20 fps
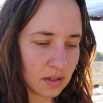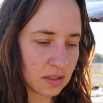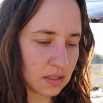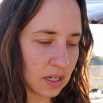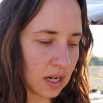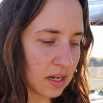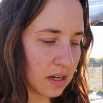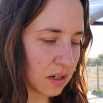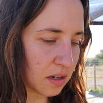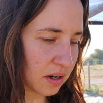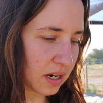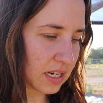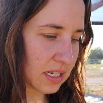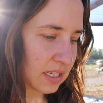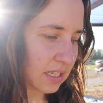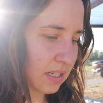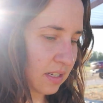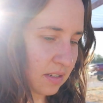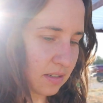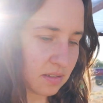It's kind of
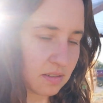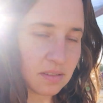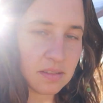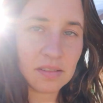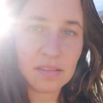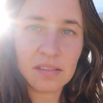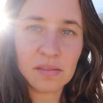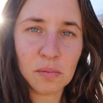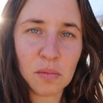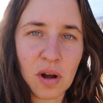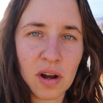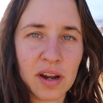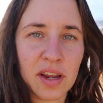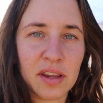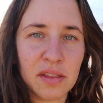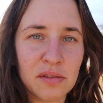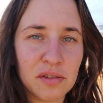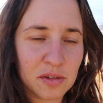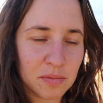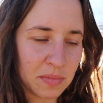crazy
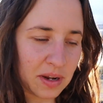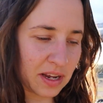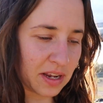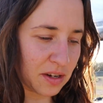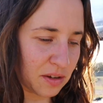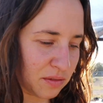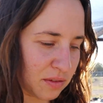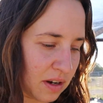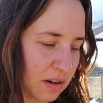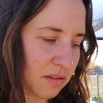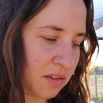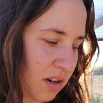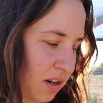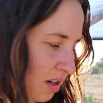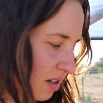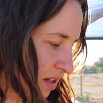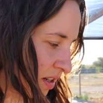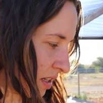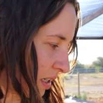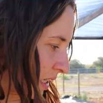walking through my in-ground
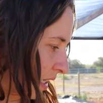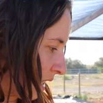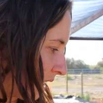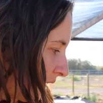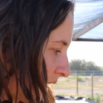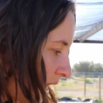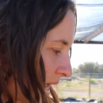garden